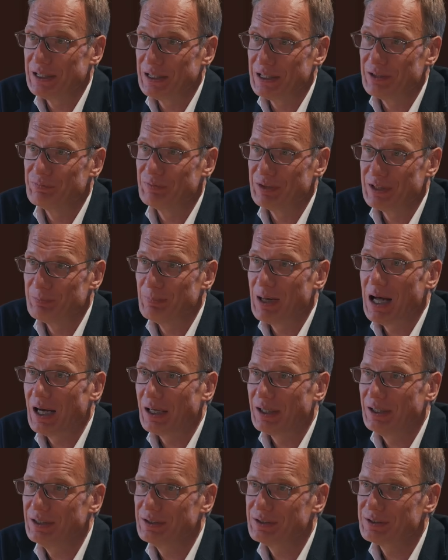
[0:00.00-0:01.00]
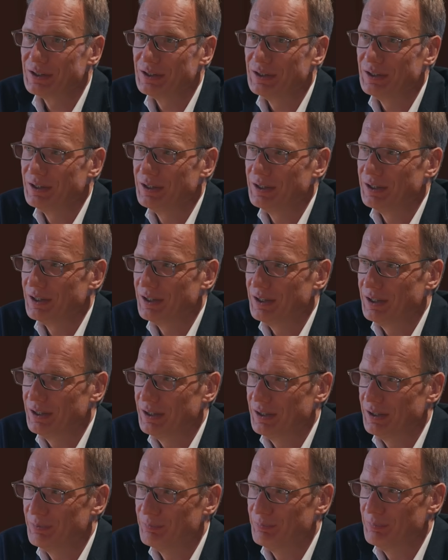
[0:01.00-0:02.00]
EV market.
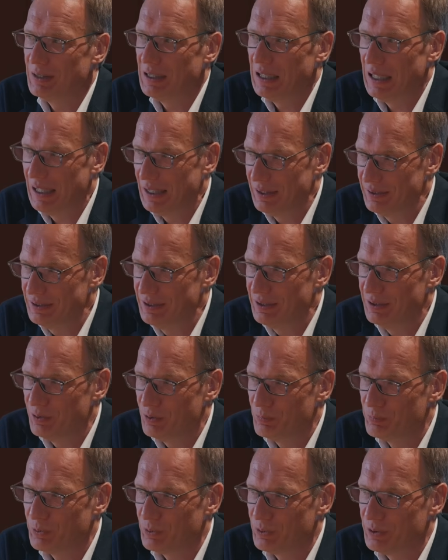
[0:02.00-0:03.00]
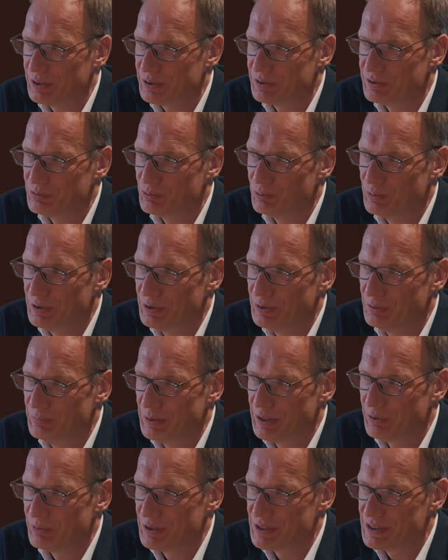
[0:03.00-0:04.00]
I think our products will
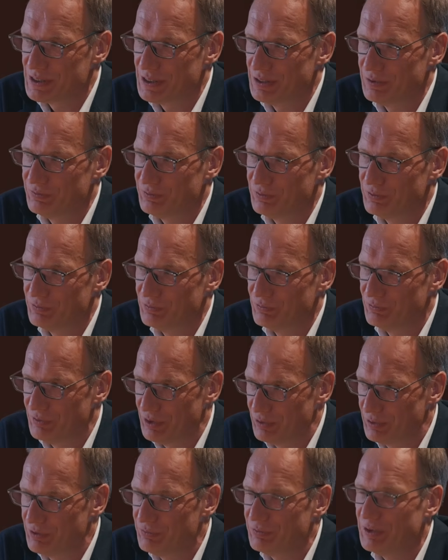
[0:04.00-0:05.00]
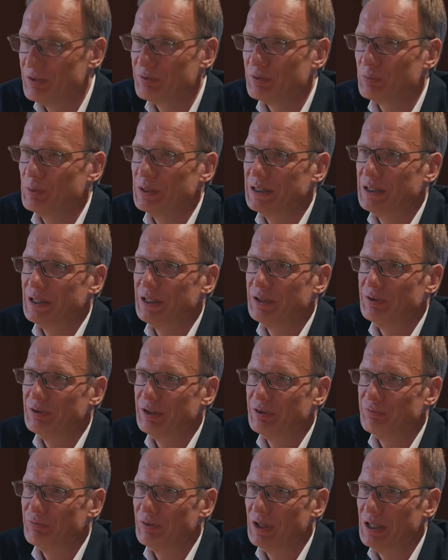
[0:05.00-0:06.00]
be received very favorably
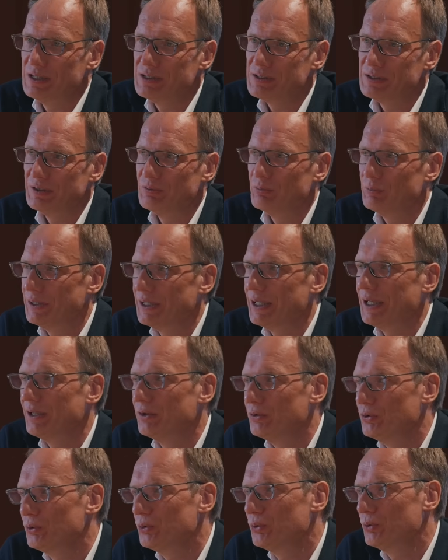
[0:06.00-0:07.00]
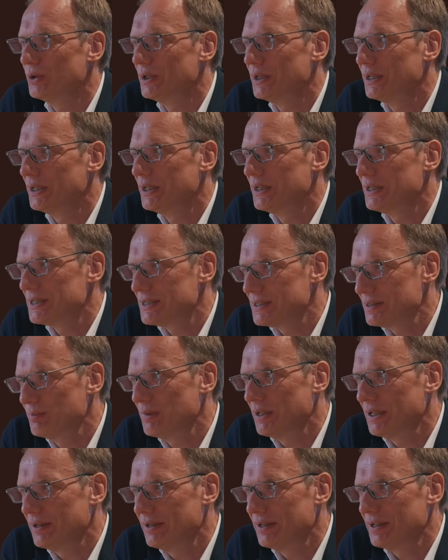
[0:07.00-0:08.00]
in France, and we can do
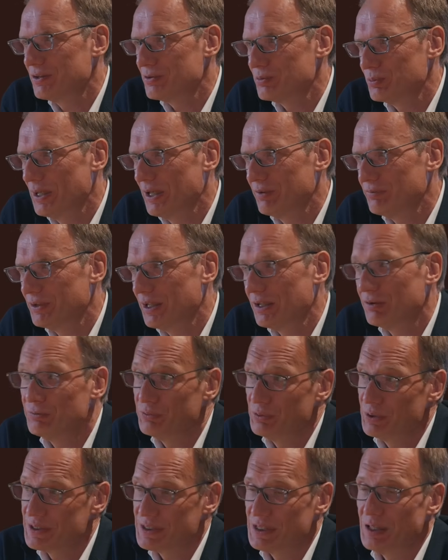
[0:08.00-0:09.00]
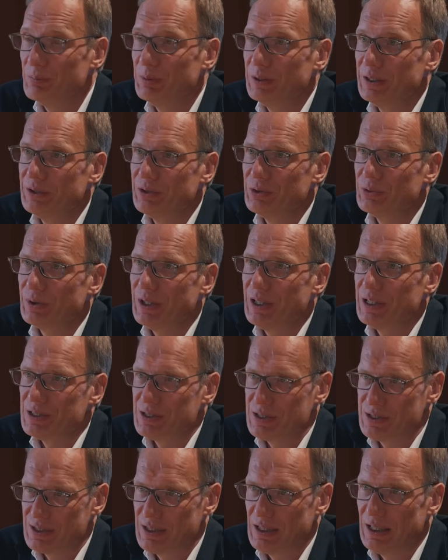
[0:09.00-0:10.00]
similar things we have done, for example, in the
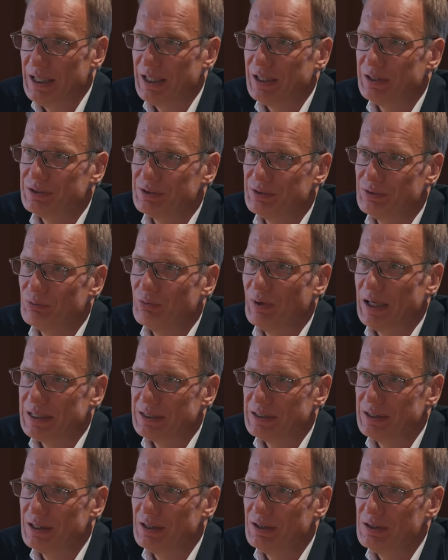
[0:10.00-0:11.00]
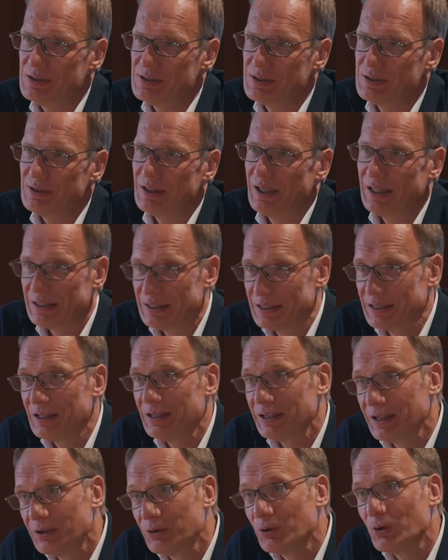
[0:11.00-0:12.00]
UK. Select the right dealers,
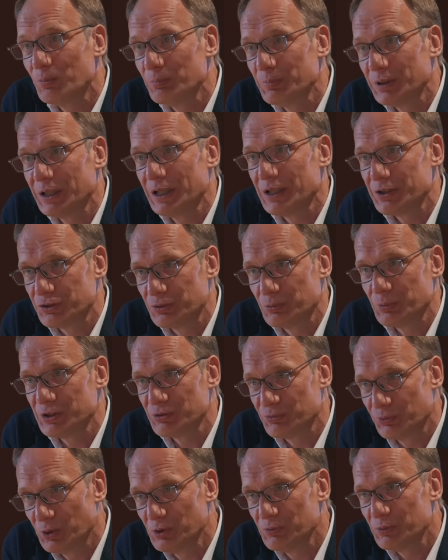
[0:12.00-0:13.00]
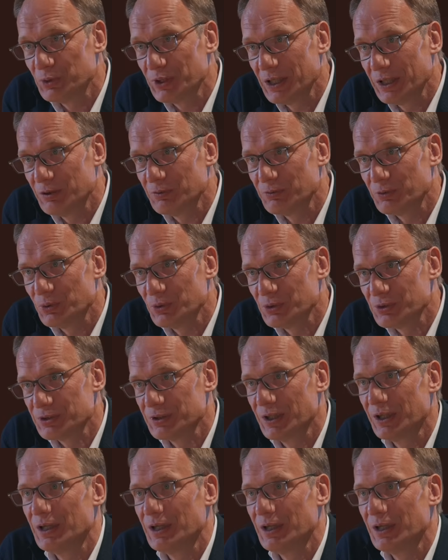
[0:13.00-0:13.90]
ideally in combination with Volvo then, of course,